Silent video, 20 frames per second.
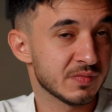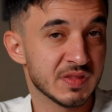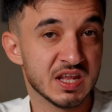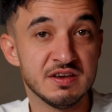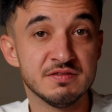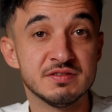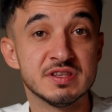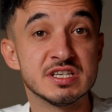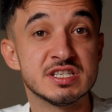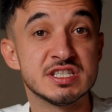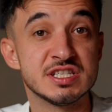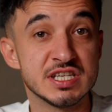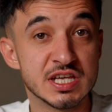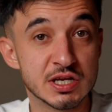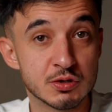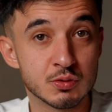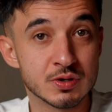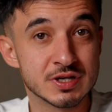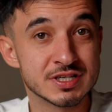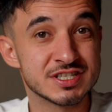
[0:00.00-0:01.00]
if the
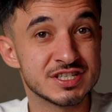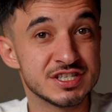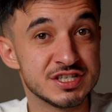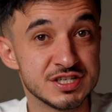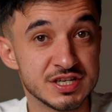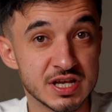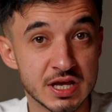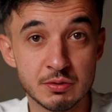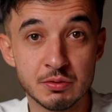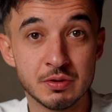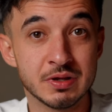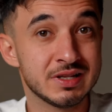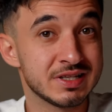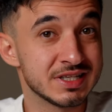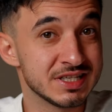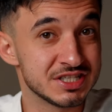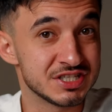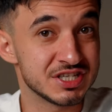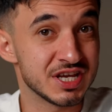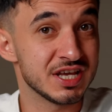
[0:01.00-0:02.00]
sequence
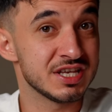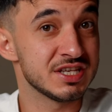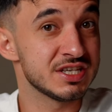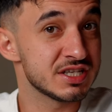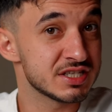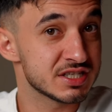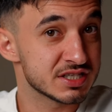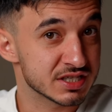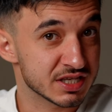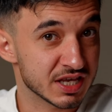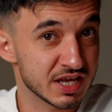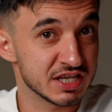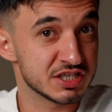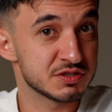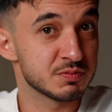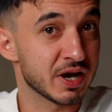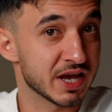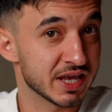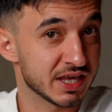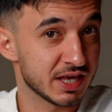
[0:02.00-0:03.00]
genuinely changes case
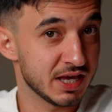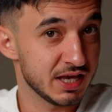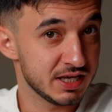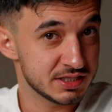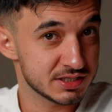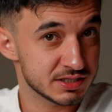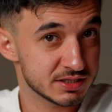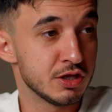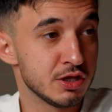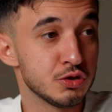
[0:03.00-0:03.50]
by case,